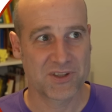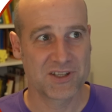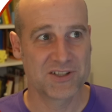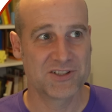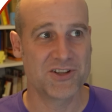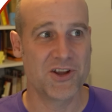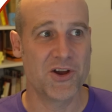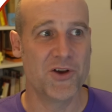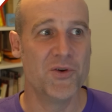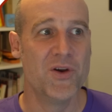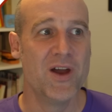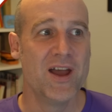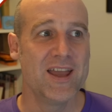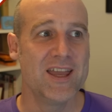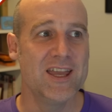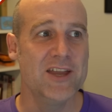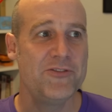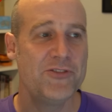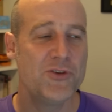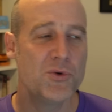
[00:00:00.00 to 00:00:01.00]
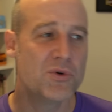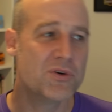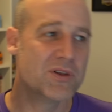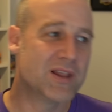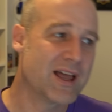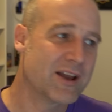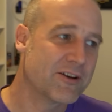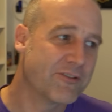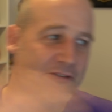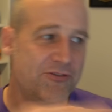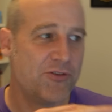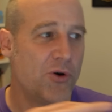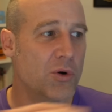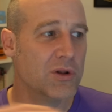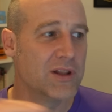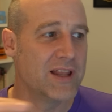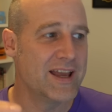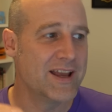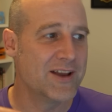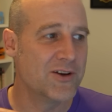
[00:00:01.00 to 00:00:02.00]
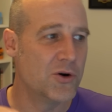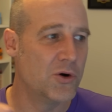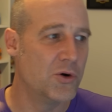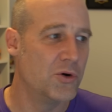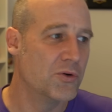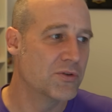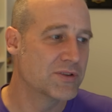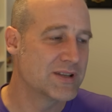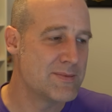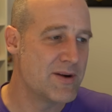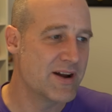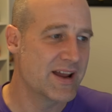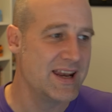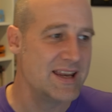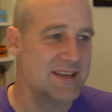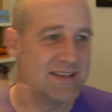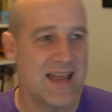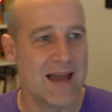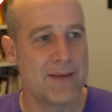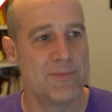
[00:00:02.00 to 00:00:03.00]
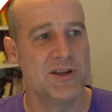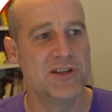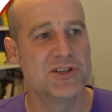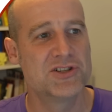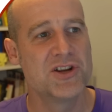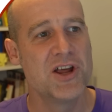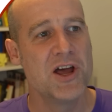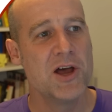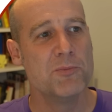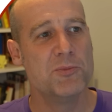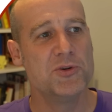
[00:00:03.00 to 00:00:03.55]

So if you were like falling or somehow getting damaged,